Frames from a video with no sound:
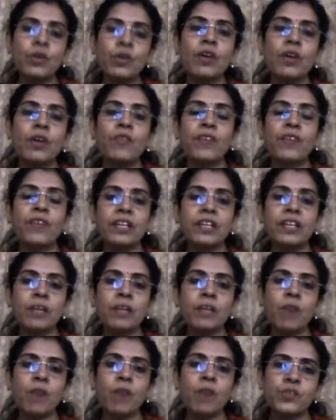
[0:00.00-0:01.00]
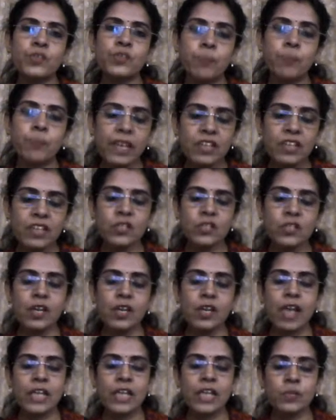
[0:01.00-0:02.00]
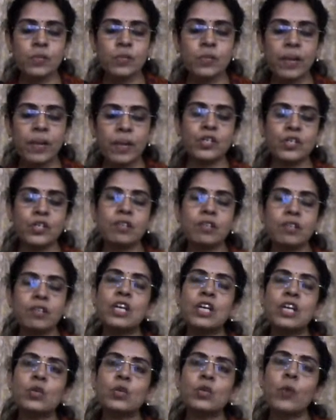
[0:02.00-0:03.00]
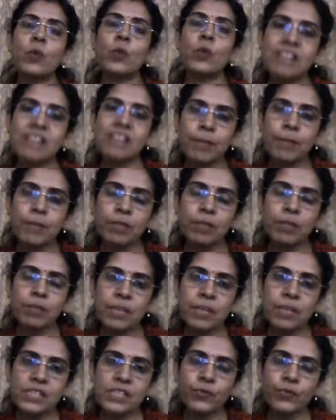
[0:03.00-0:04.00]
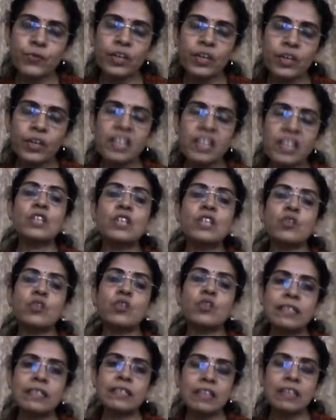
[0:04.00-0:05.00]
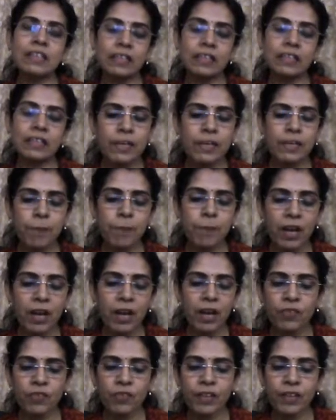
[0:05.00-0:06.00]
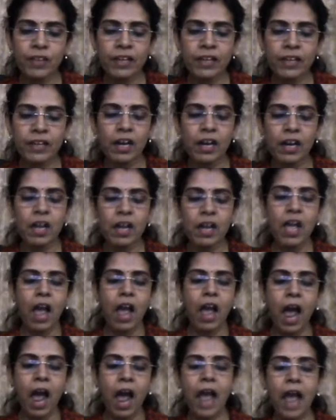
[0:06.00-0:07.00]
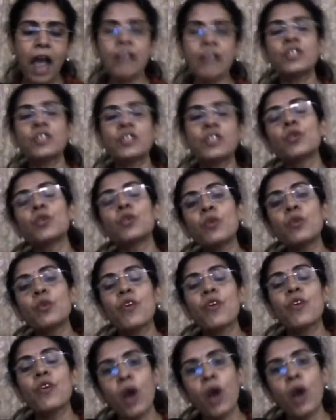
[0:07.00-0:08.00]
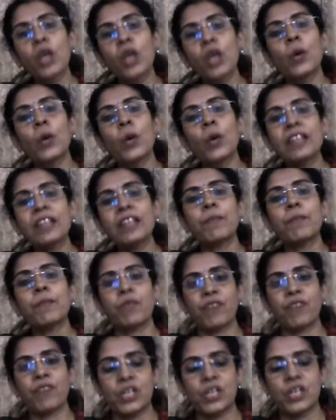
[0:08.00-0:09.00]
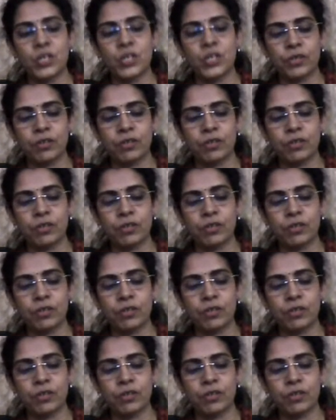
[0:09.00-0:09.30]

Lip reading: freedom of speech, expression, to assemble peacefully, to settle in any part of India, and to follow any profession.